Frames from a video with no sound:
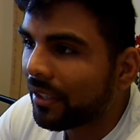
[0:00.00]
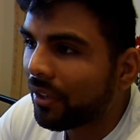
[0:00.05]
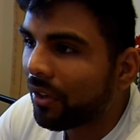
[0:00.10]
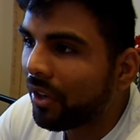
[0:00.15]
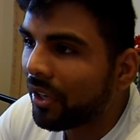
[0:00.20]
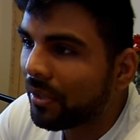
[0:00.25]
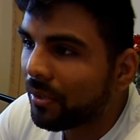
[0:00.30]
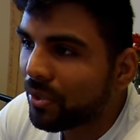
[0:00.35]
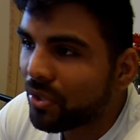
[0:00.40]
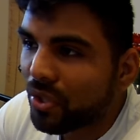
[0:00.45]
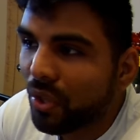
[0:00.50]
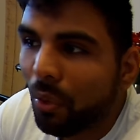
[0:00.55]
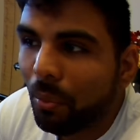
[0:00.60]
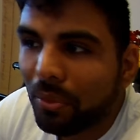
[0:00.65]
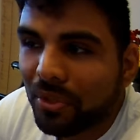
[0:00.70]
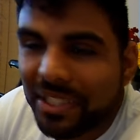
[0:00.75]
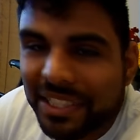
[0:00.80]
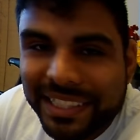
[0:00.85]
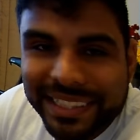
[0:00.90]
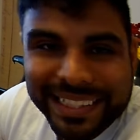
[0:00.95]
it was
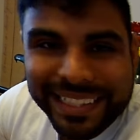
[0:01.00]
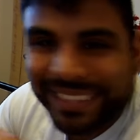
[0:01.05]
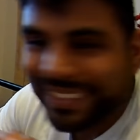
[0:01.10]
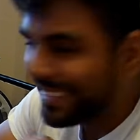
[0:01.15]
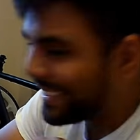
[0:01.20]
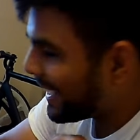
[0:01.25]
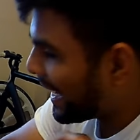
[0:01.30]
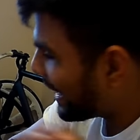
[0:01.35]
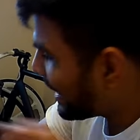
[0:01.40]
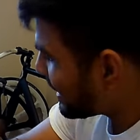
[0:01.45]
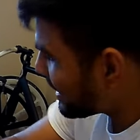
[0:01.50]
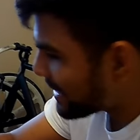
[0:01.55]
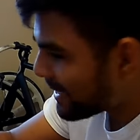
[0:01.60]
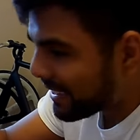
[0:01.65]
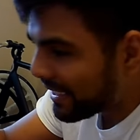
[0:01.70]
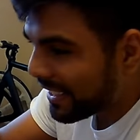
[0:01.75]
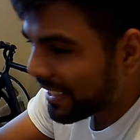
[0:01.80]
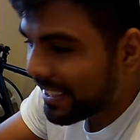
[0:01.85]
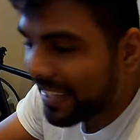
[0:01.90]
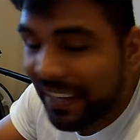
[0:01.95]
almost
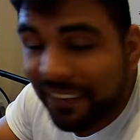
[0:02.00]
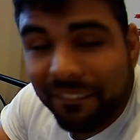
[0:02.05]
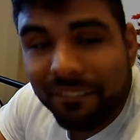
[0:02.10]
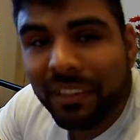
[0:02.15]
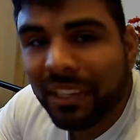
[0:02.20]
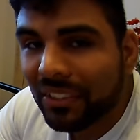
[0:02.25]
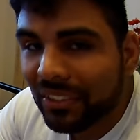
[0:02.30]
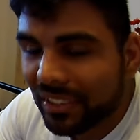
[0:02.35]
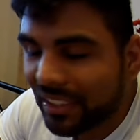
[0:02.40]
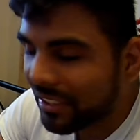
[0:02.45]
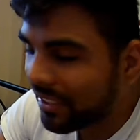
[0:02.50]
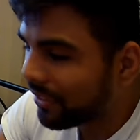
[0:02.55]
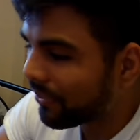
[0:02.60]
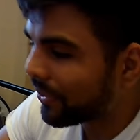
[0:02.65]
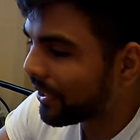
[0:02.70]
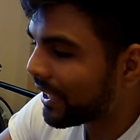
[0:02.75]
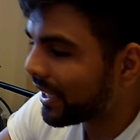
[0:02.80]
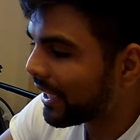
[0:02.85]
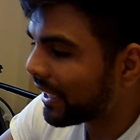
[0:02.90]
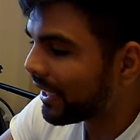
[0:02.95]
instantaneously that I fell in love
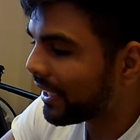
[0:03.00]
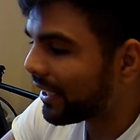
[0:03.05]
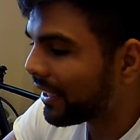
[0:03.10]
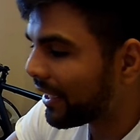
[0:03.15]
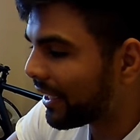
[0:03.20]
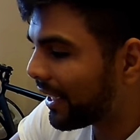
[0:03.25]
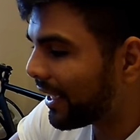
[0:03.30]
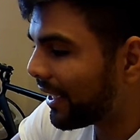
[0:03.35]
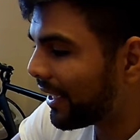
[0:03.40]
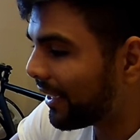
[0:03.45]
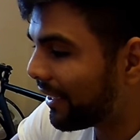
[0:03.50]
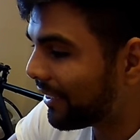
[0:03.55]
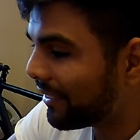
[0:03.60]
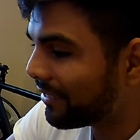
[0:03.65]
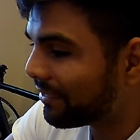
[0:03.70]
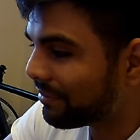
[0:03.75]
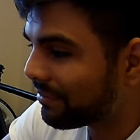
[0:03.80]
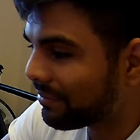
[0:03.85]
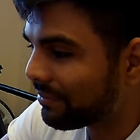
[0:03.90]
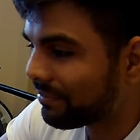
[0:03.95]
with it,
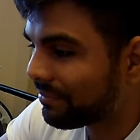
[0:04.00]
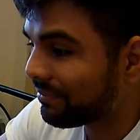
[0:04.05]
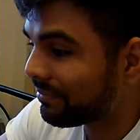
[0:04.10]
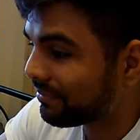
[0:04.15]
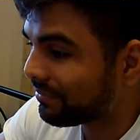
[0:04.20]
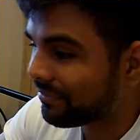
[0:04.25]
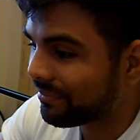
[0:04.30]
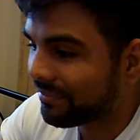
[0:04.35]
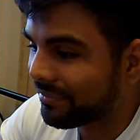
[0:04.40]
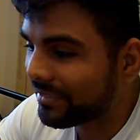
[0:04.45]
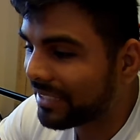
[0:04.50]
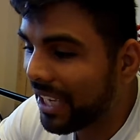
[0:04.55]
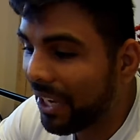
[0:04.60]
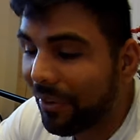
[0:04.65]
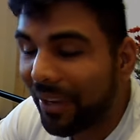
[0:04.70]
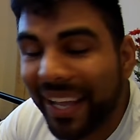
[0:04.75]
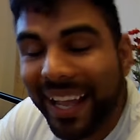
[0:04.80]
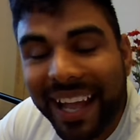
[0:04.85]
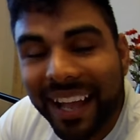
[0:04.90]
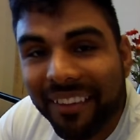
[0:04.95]
and now
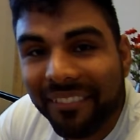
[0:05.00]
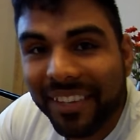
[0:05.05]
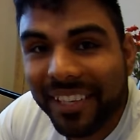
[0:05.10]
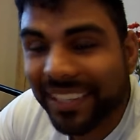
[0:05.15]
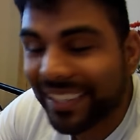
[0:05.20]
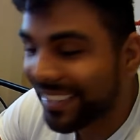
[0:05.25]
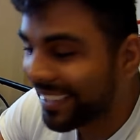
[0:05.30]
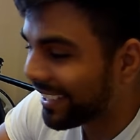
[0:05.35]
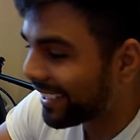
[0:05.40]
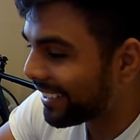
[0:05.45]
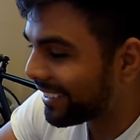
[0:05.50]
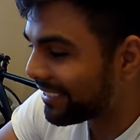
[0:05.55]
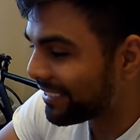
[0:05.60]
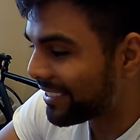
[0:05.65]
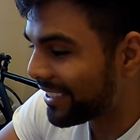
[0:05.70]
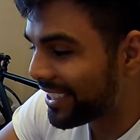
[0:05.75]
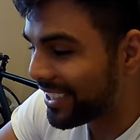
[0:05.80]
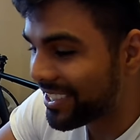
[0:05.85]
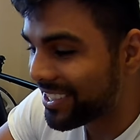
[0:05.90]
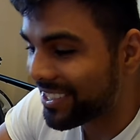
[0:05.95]
I have it, and
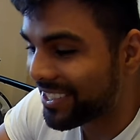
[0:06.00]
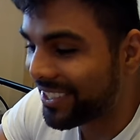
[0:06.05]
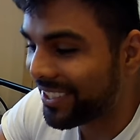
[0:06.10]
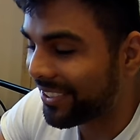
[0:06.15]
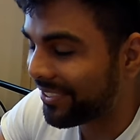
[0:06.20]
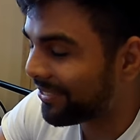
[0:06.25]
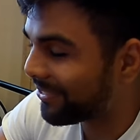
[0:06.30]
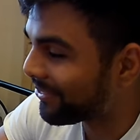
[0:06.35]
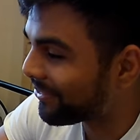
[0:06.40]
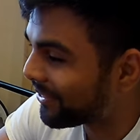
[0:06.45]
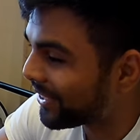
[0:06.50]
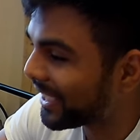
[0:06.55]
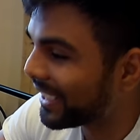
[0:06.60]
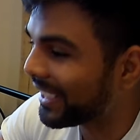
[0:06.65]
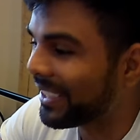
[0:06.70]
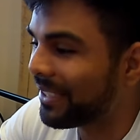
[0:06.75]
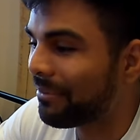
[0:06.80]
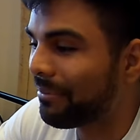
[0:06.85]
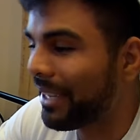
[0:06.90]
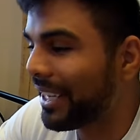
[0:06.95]
it is a
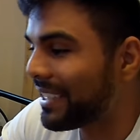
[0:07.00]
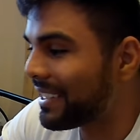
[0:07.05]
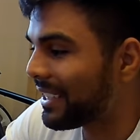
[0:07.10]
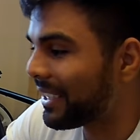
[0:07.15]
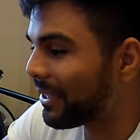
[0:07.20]
freaking amazing